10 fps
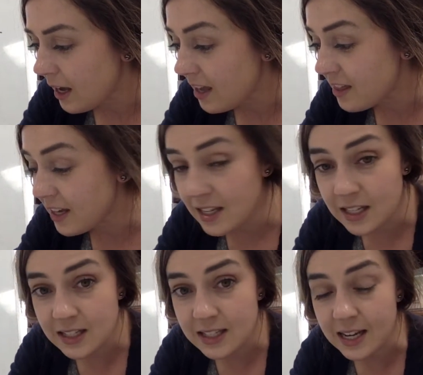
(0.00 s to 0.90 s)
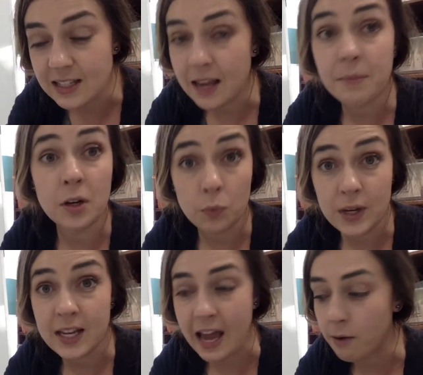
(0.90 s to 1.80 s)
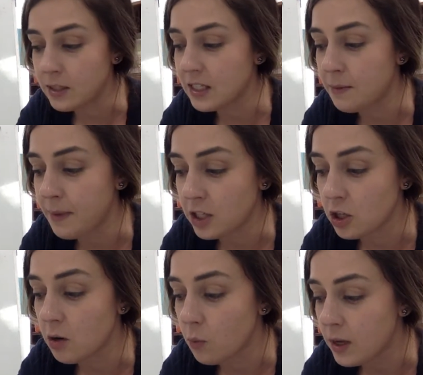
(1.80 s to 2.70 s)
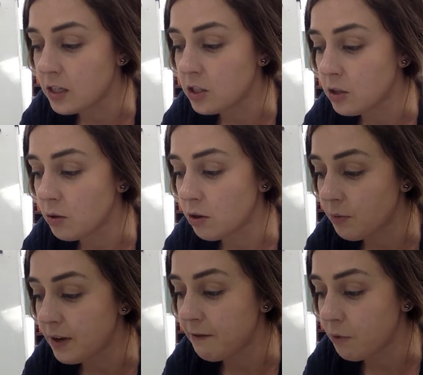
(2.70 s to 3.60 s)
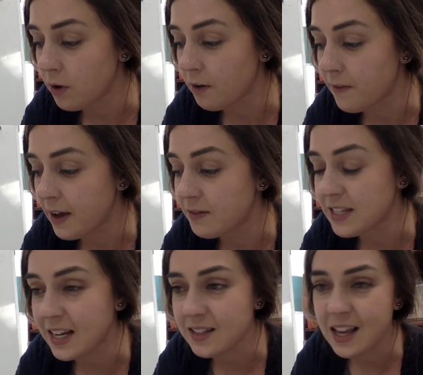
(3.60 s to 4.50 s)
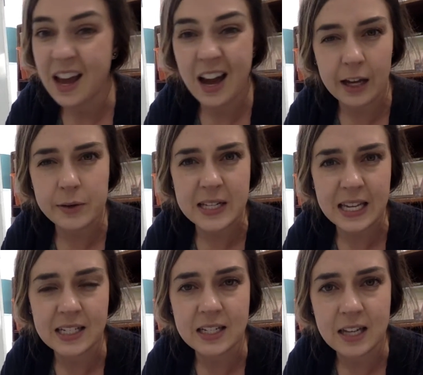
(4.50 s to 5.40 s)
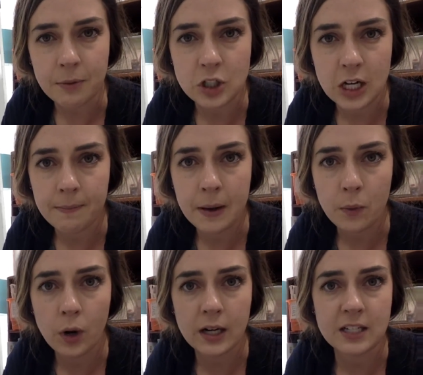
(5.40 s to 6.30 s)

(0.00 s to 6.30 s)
I think I did 6. I'm going to recount it to make sure. 1, 2, 3, 4, 5, 6. I always like to double check my work